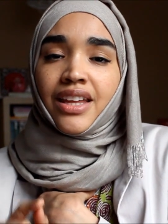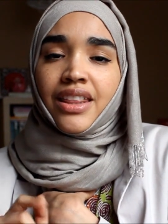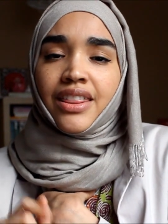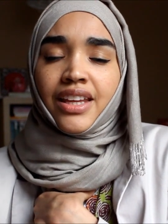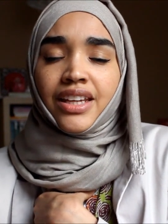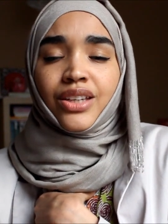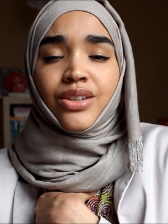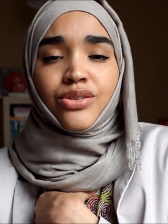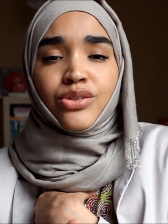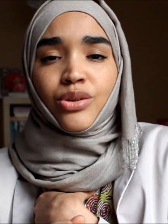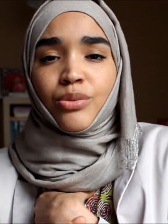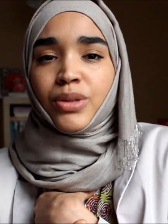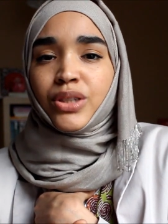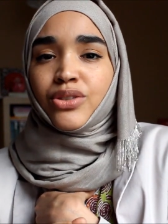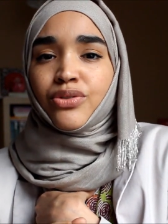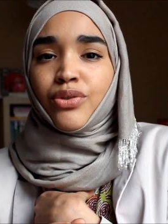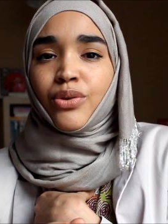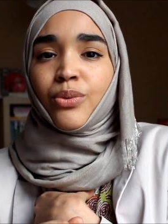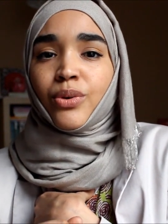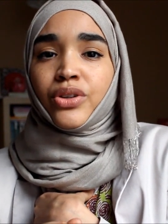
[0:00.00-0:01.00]
Thank you so
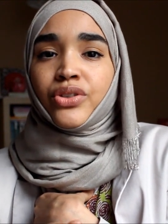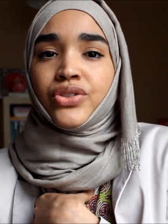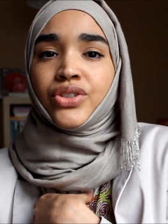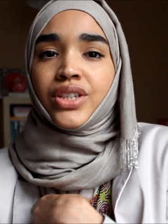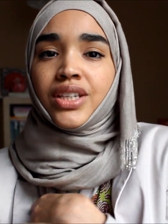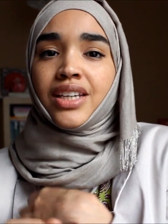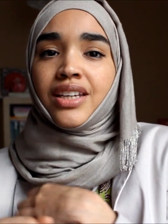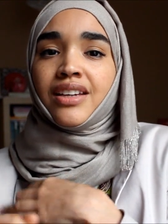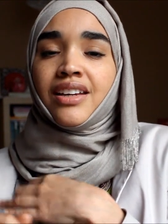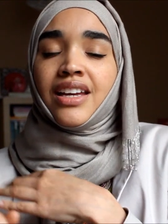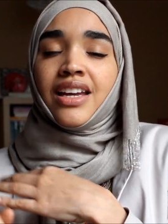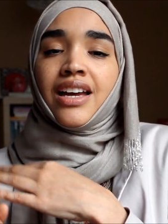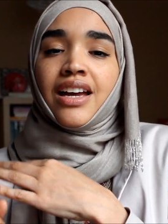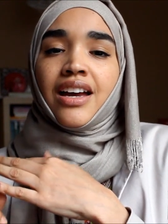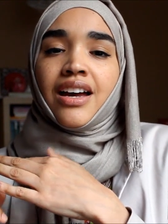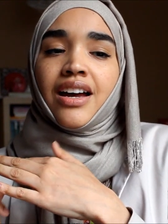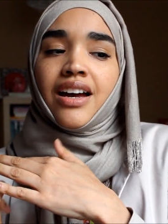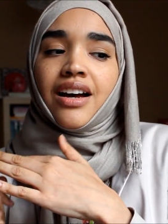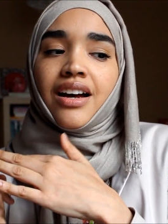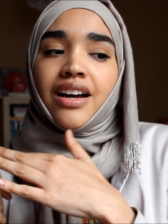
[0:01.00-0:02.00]
much for watching.
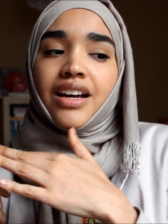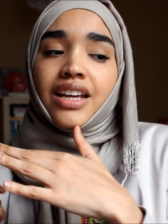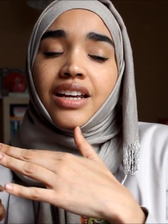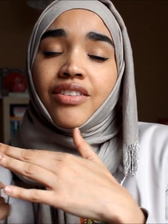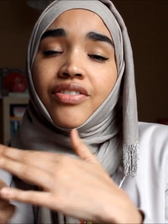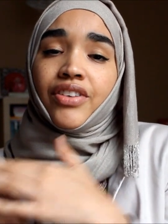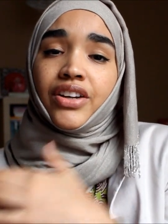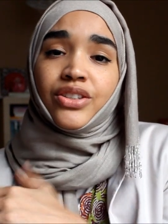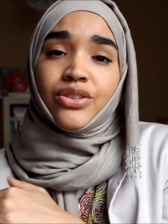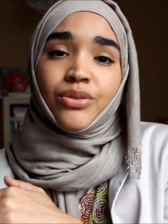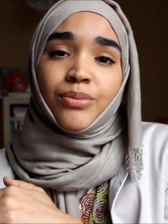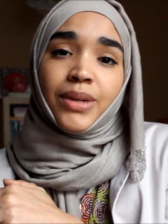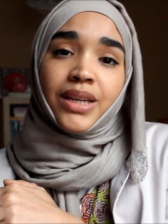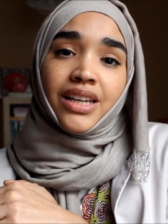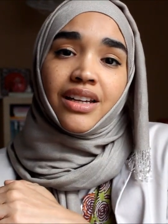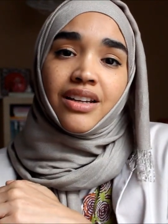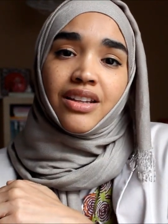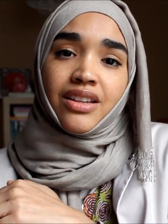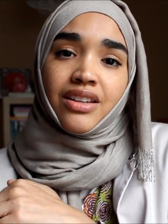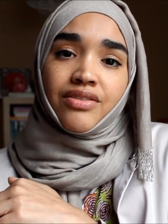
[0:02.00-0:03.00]
If I don't
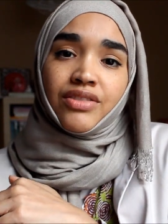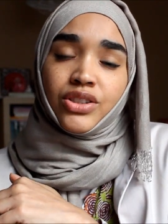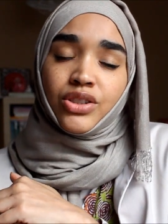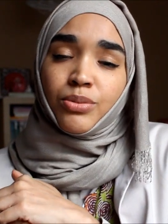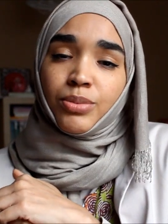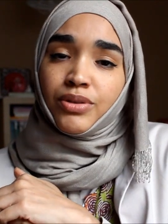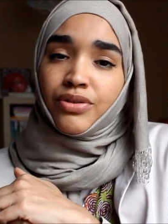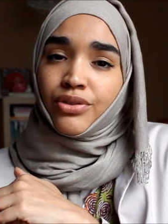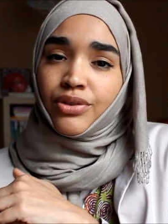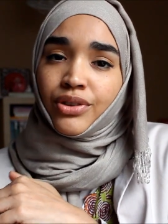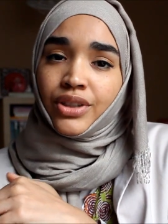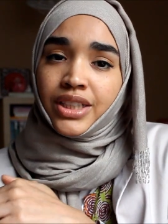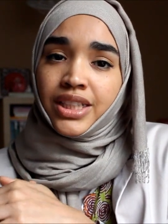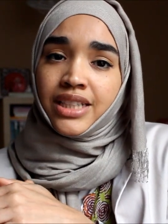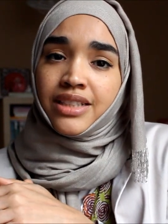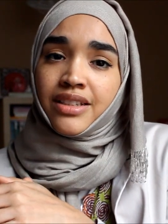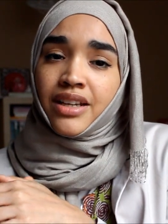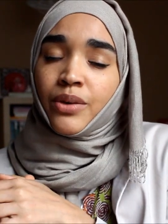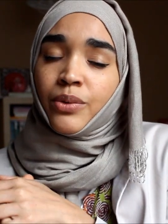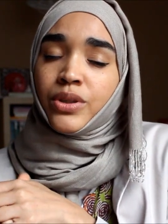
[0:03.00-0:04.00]
make another video before
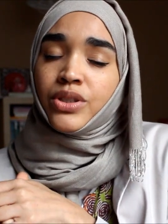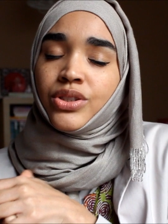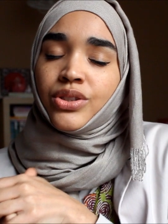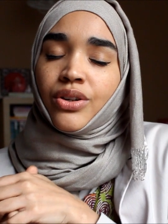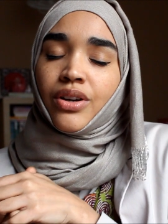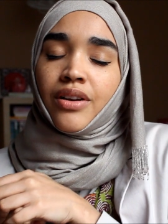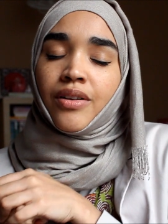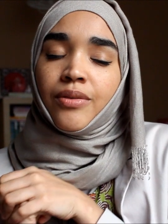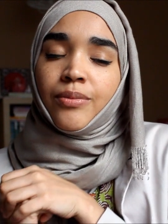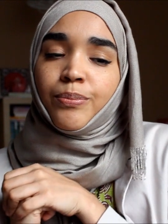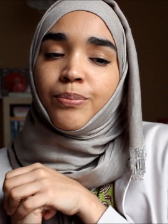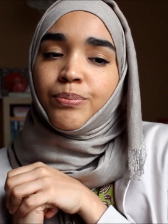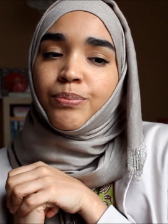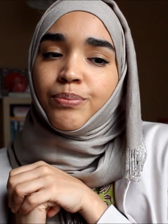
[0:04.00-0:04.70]
Eid, I wish you a